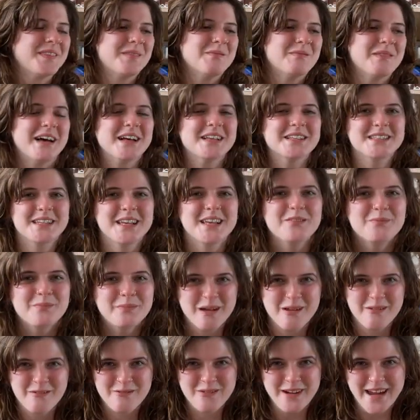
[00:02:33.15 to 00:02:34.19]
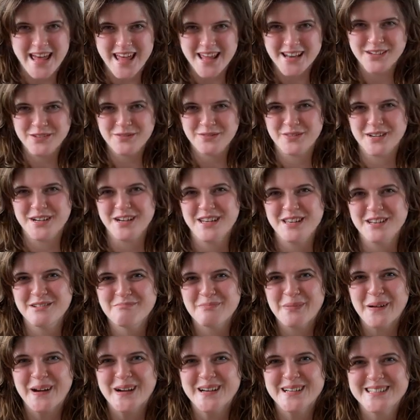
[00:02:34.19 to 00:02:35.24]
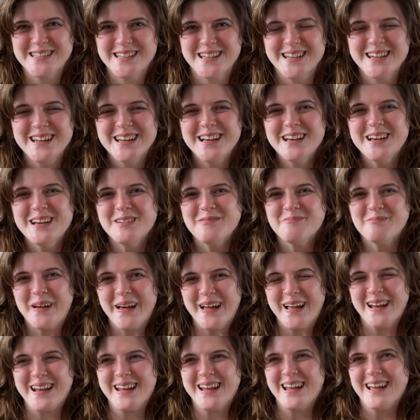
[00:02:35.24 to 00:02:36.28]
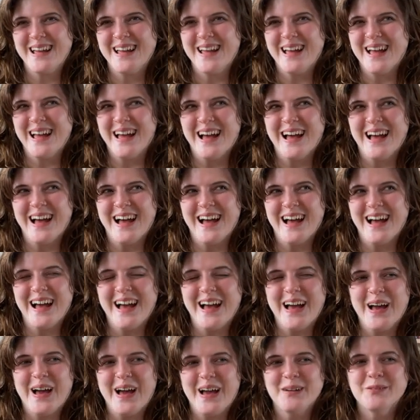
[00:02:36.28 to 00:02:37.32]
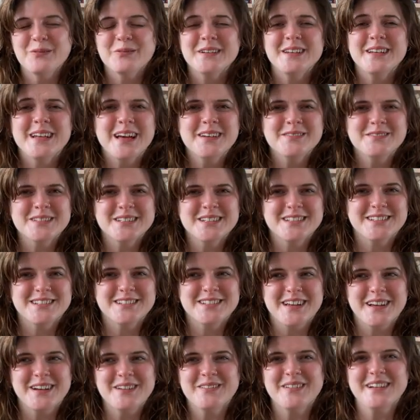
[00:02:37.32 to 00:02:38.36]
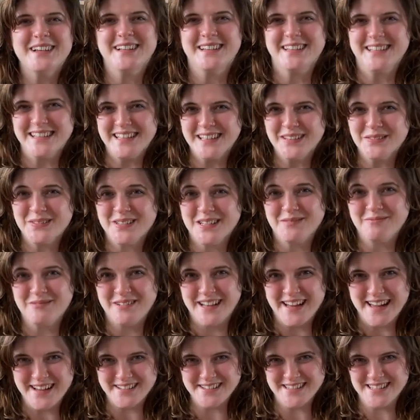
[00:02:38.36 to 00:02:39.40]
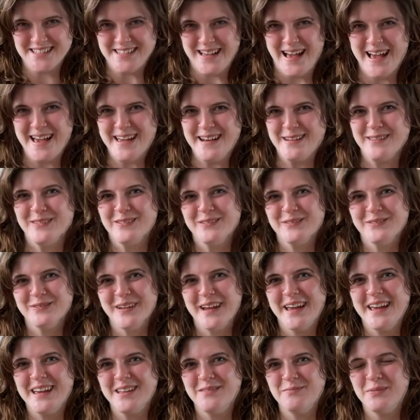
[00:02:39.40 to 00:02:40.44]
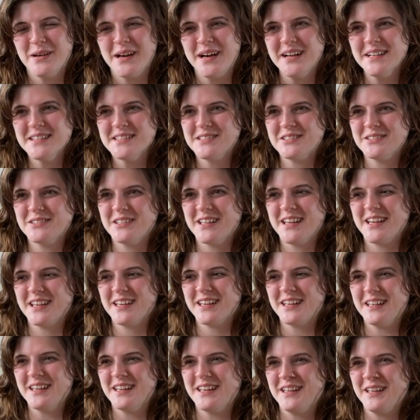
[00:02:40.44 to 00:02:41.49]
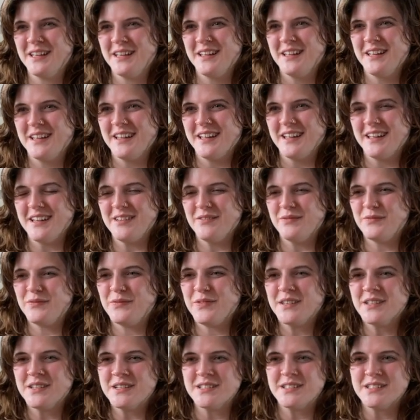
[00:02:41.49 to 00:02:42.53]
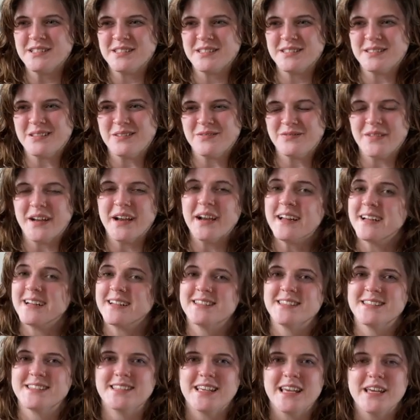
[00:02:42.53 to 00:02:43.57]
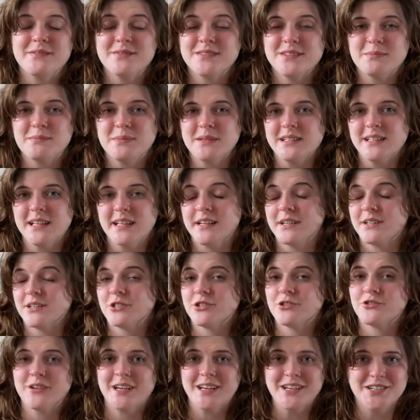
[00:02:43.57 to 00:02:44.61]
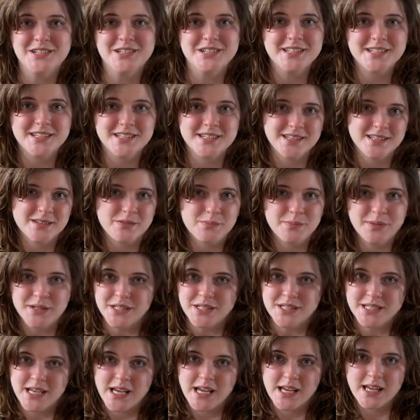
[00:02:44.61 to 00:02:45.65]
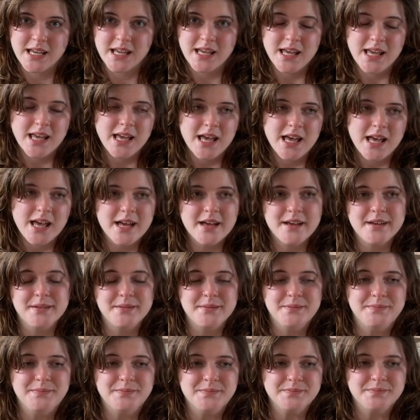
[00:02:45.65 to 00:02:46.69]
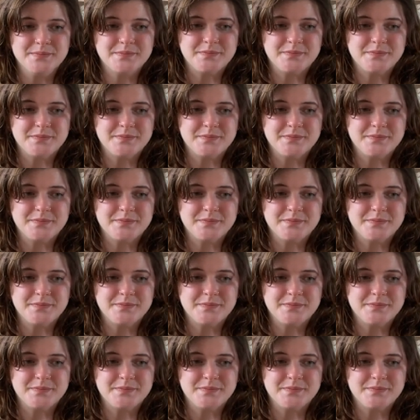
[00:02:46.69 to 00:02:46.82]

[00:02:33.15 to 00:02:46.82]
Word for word: I'll save my rant for in person, but I would never, I don't want to leave someone outside in the rain, but also like it feels very unsafe to be letting strangers into the building, um,